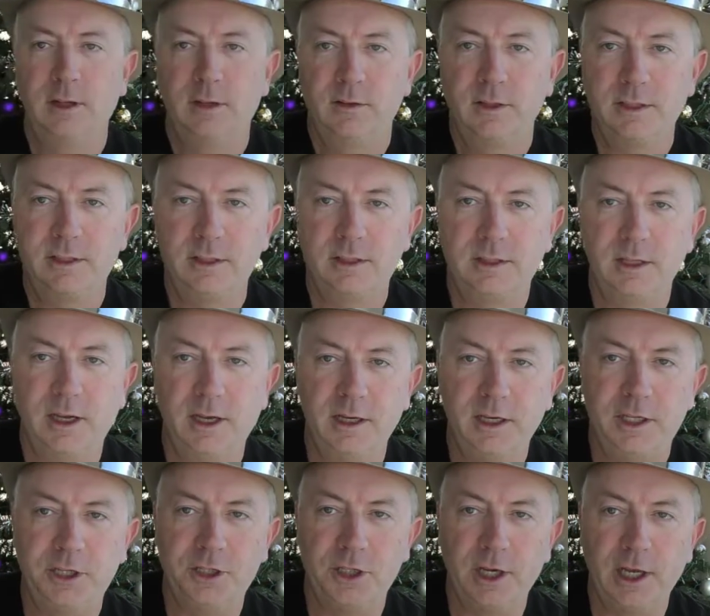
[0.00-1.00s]
this is the
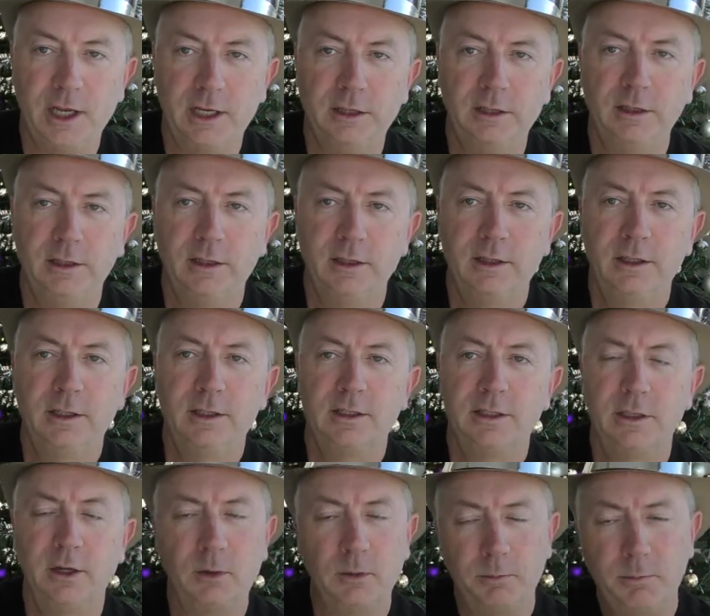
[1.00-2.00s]
Honey Shine.
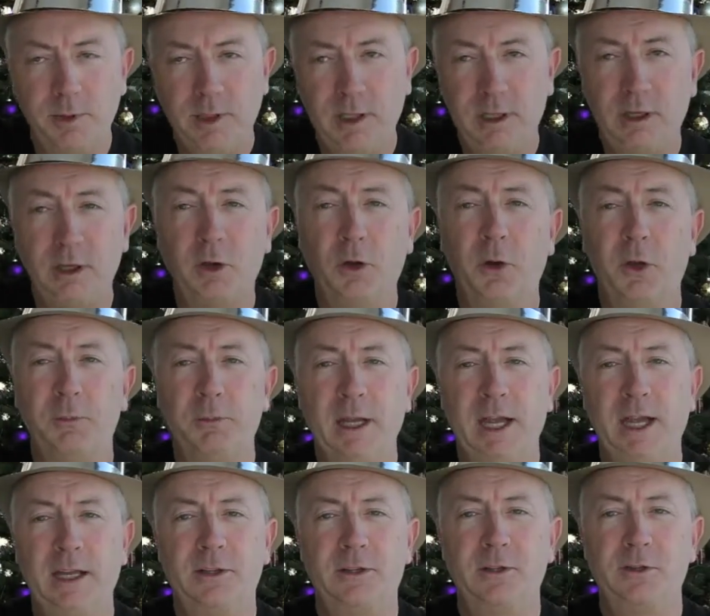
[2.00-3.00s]
So going
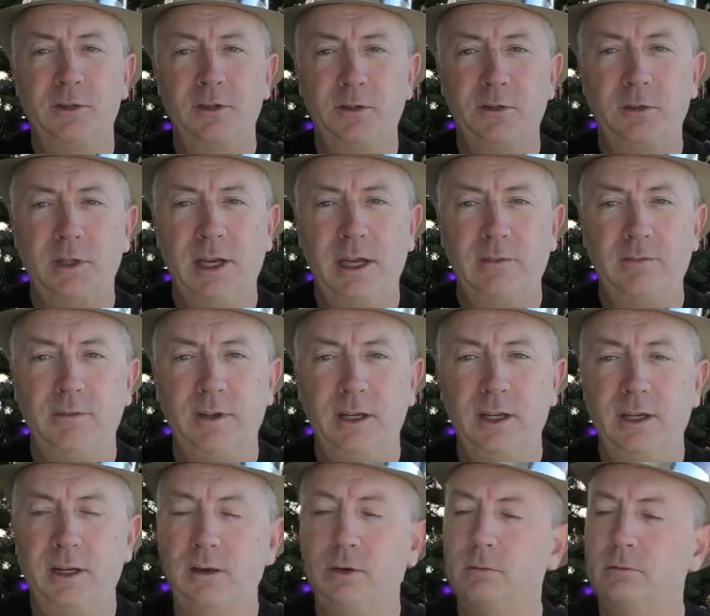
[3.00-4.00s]
back to that
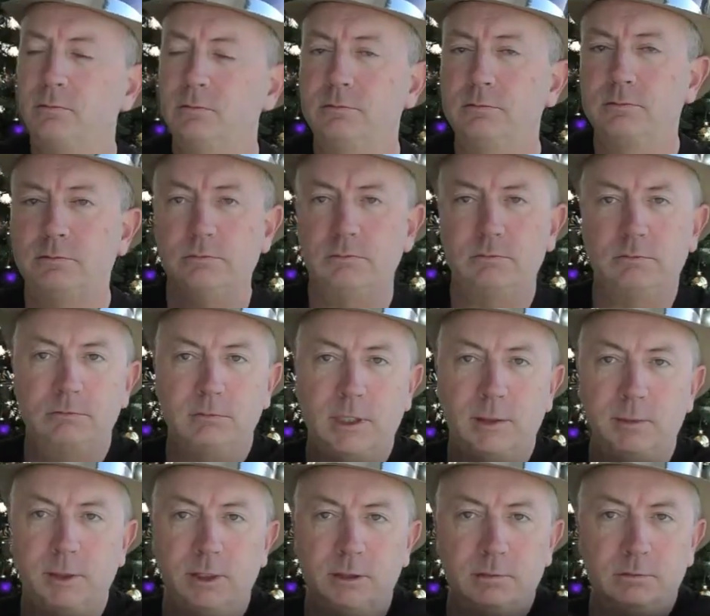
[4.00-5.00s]
video,
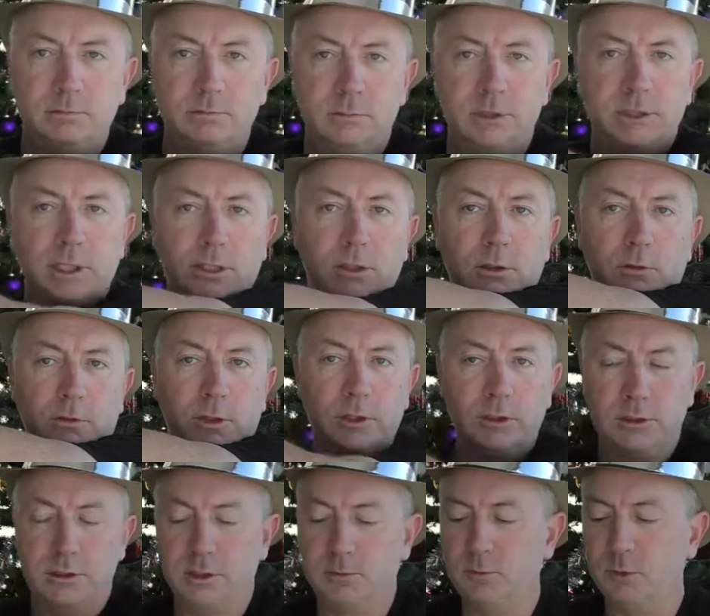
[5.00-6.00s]
maybe I'll stick it over
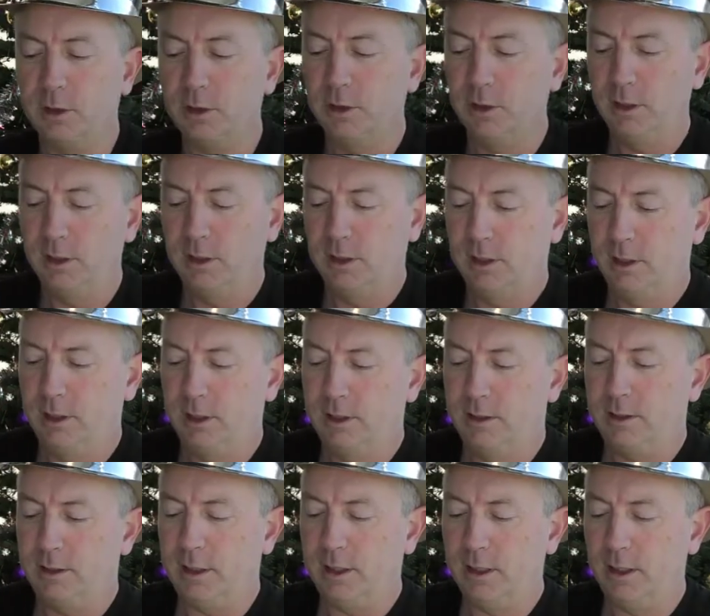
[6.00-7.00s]
here somewhere.
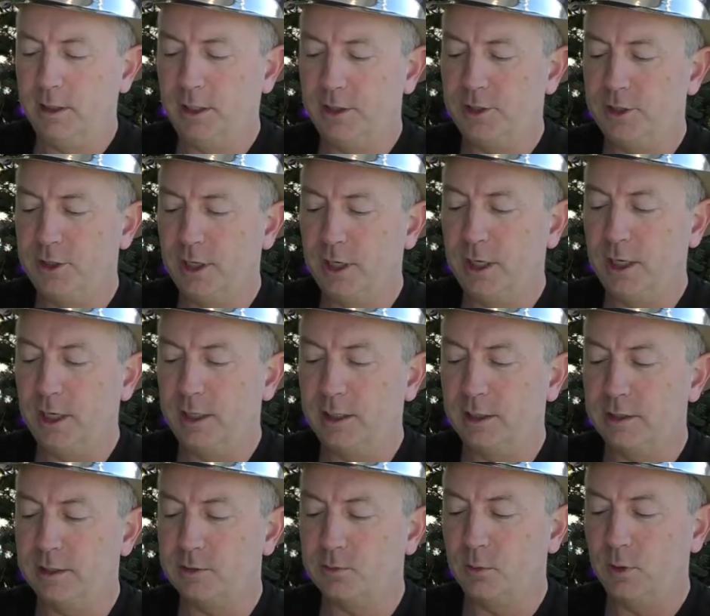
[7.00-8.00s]
The Honey Shine
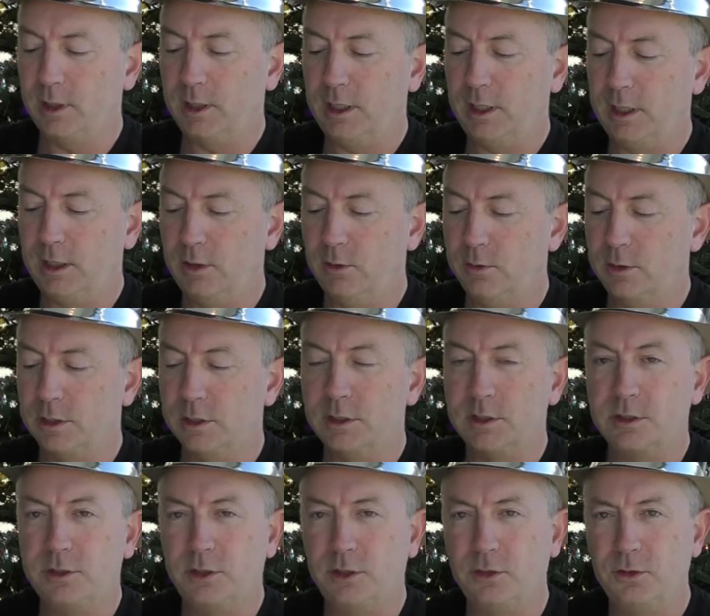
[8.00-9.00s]
is what he
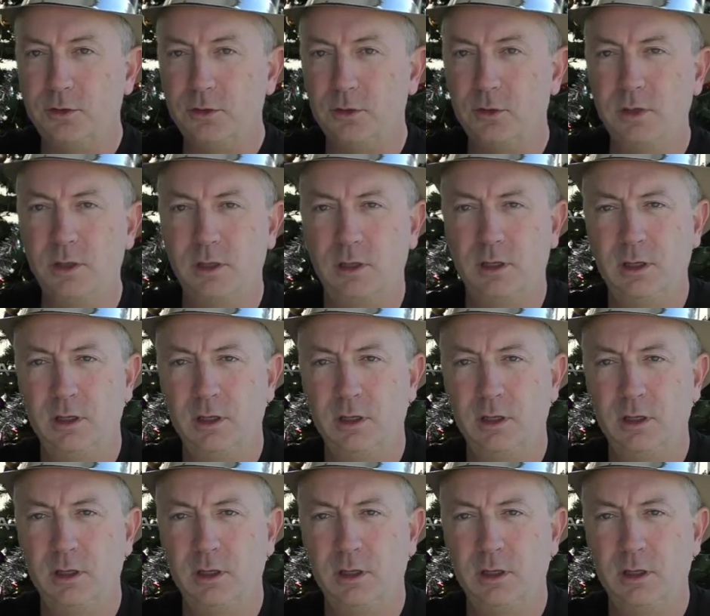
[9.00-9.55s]
uses to,